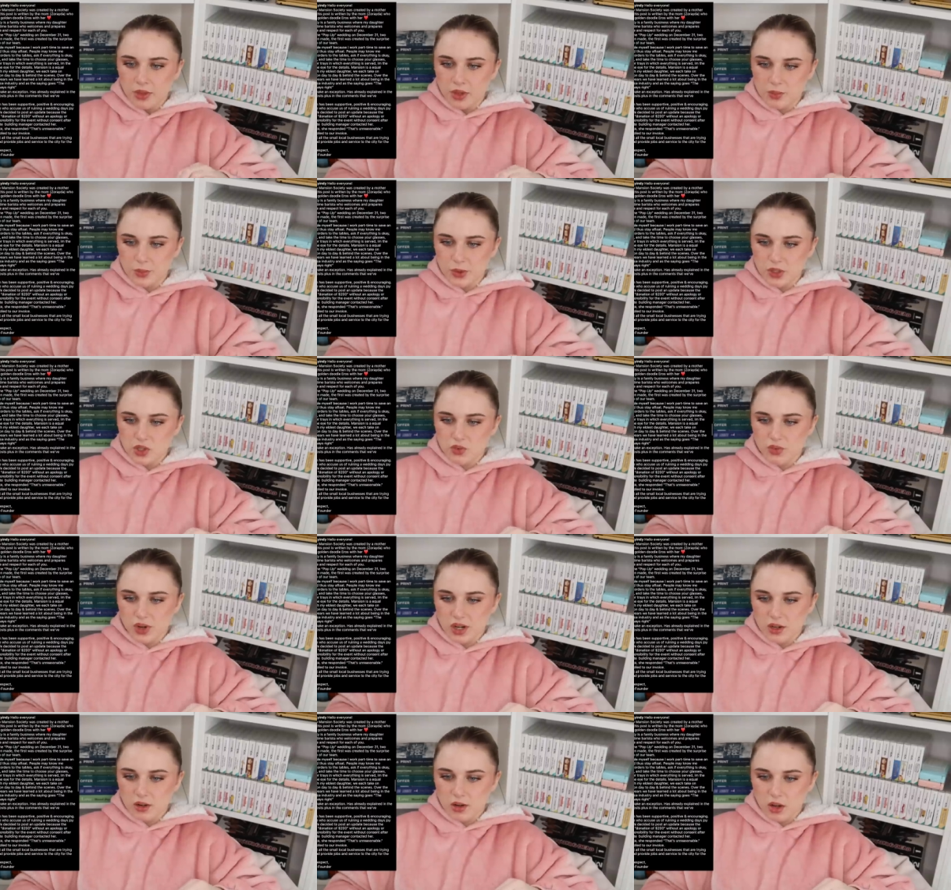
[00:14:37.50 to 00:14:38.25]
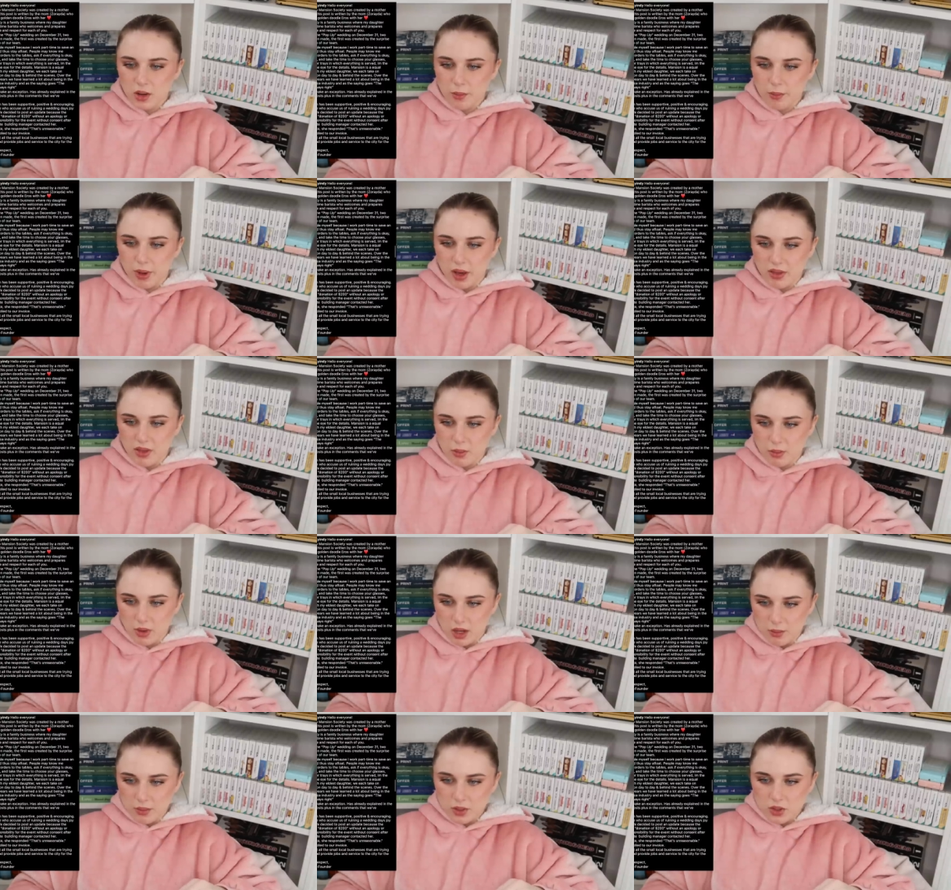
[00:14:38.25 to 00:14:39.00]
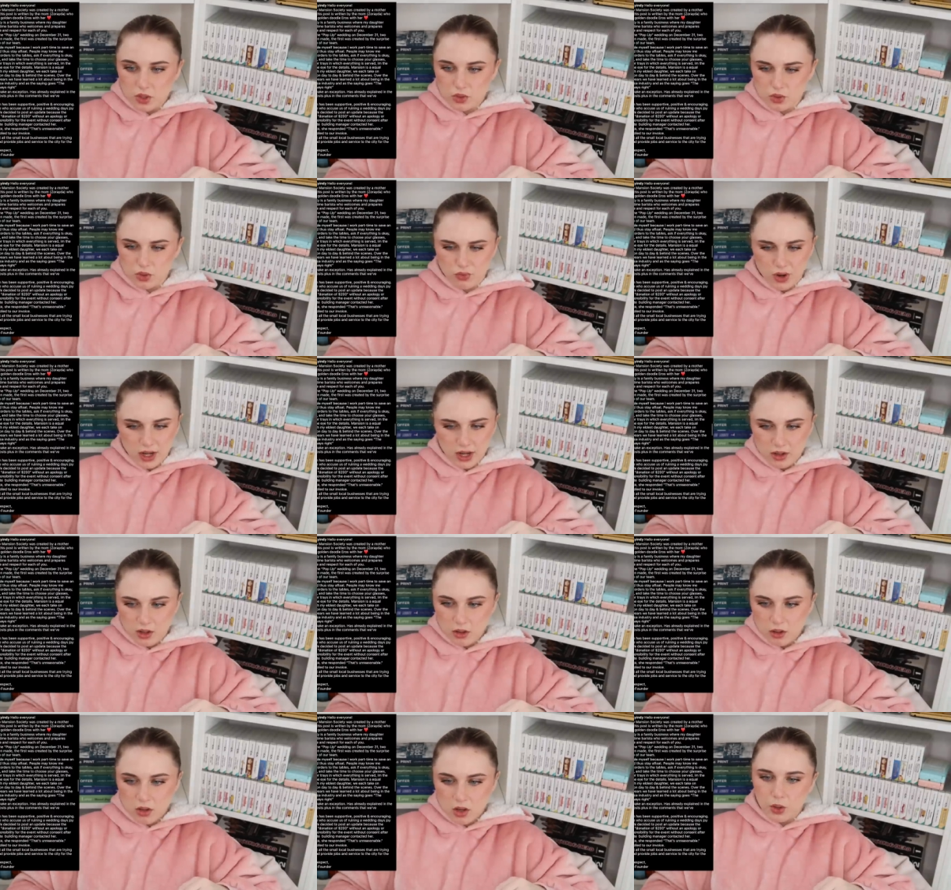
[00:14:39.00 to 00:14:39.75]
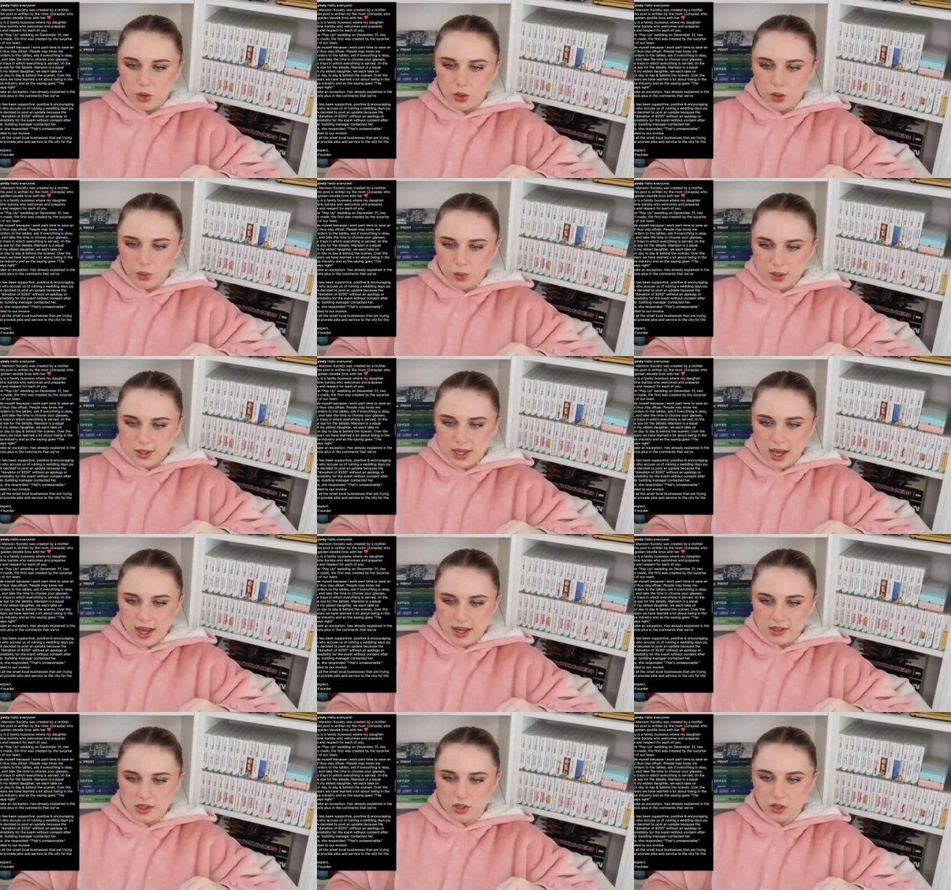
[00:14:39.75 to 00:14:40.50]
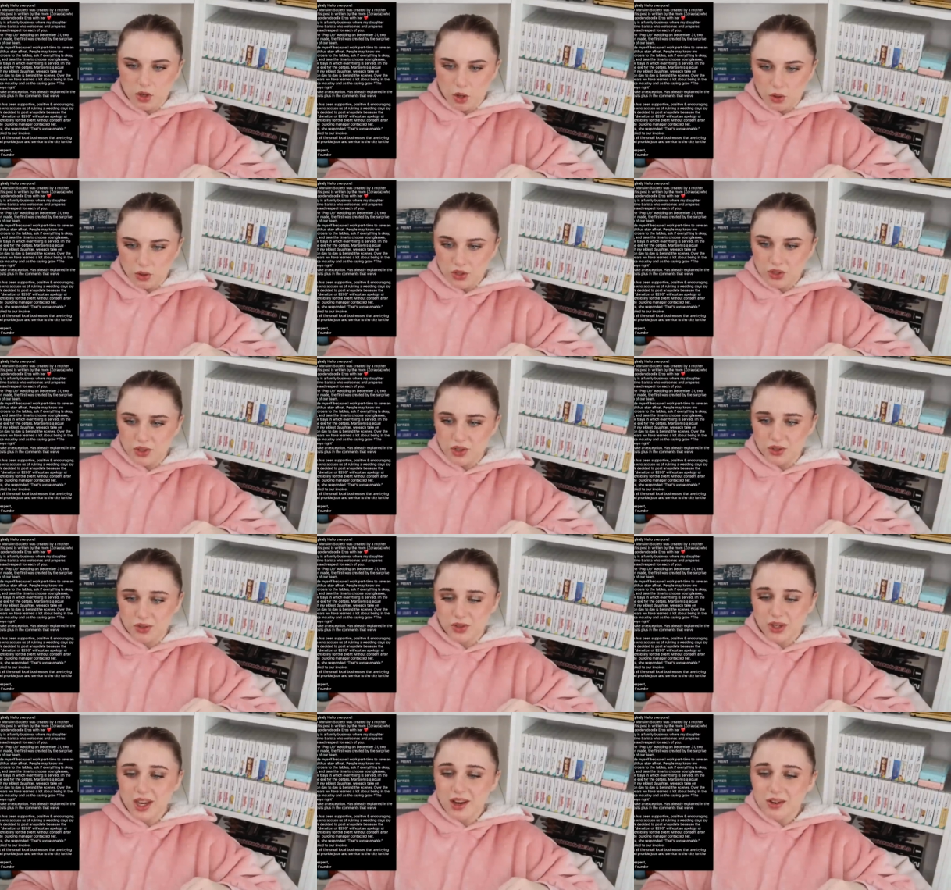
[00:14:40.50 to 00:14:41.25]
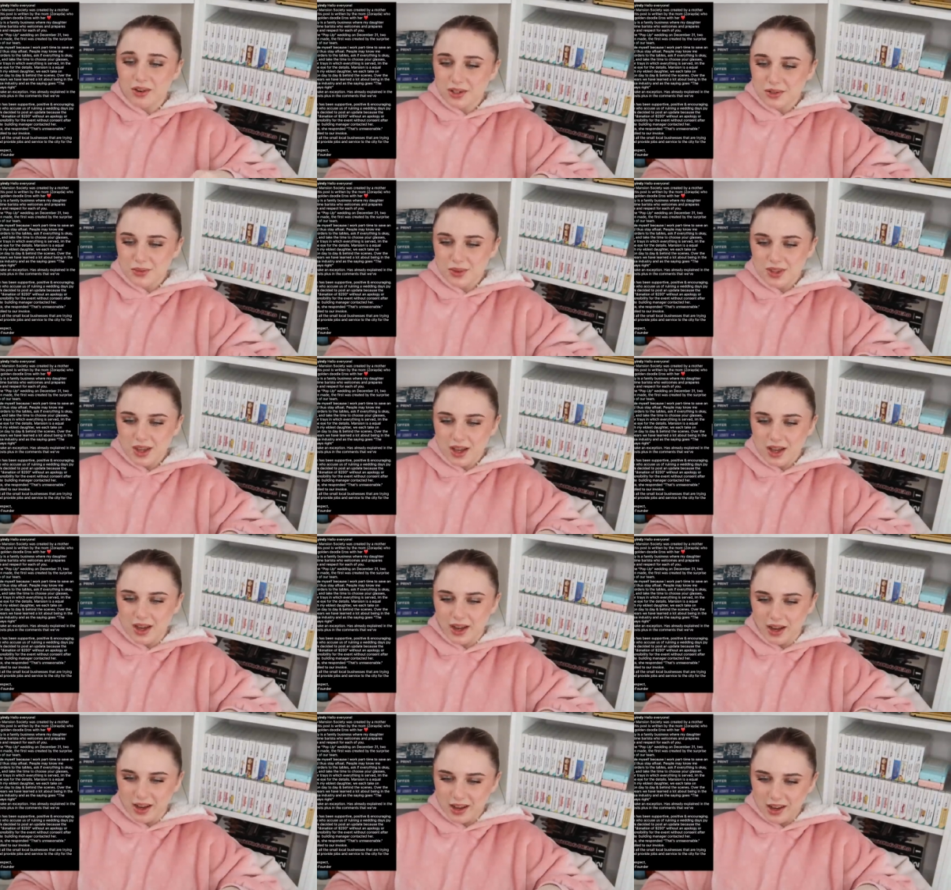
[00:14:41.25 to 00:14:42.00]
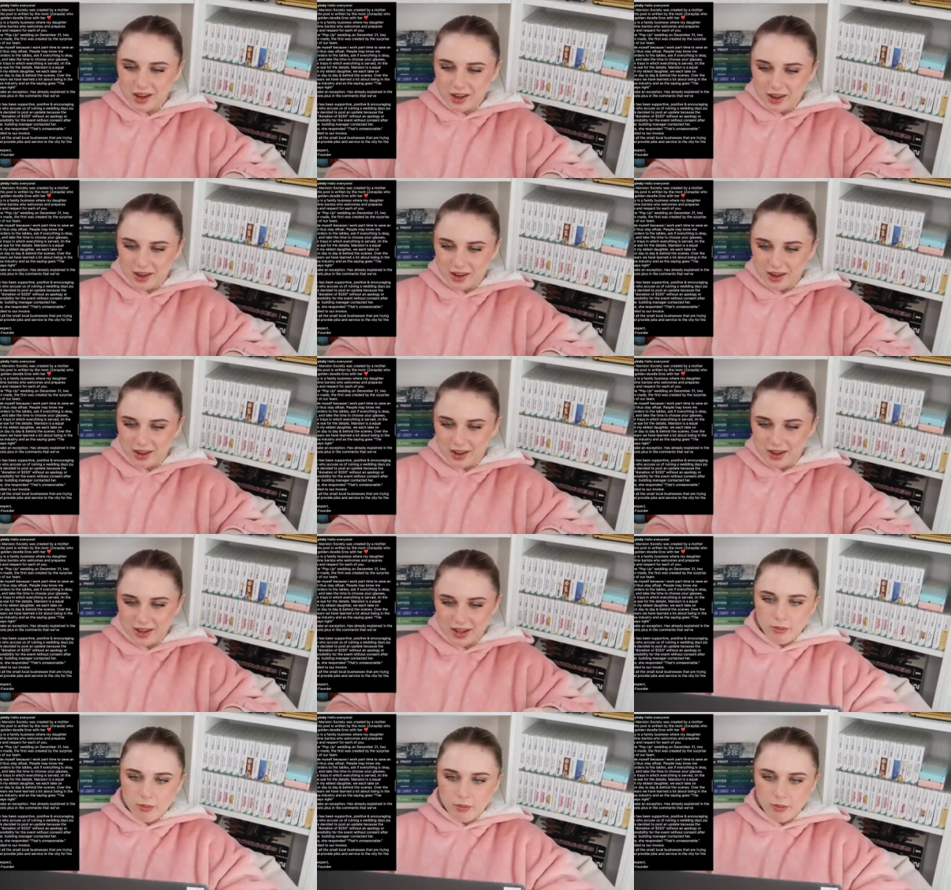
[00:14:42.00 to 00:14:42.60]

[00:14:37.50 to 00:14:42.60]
This post is written by the mum, Zoraida, who always has her golden doodle Eros with her. Ah.